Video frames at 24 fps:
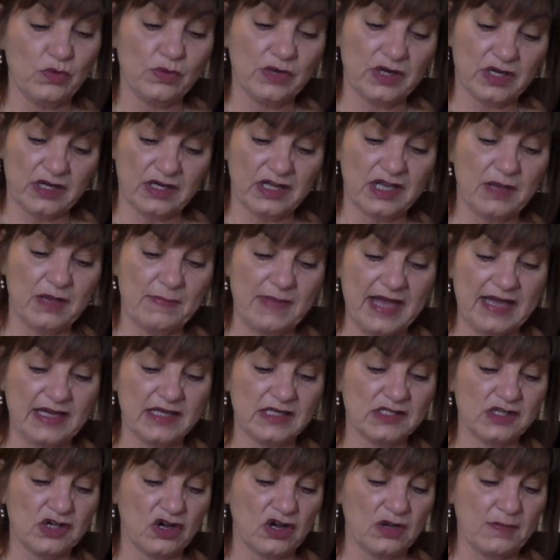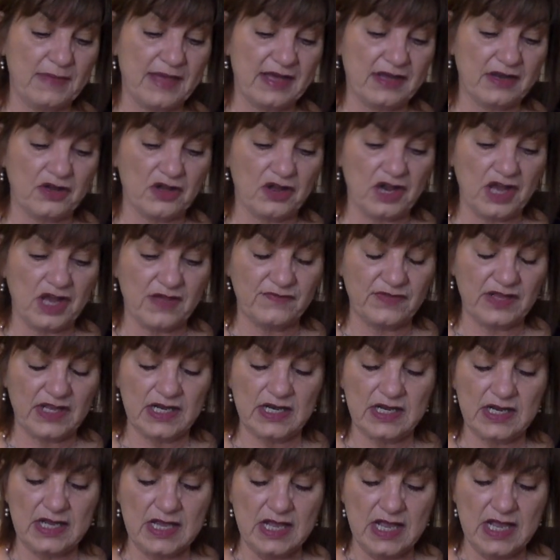We're going to come back and talk about all of it.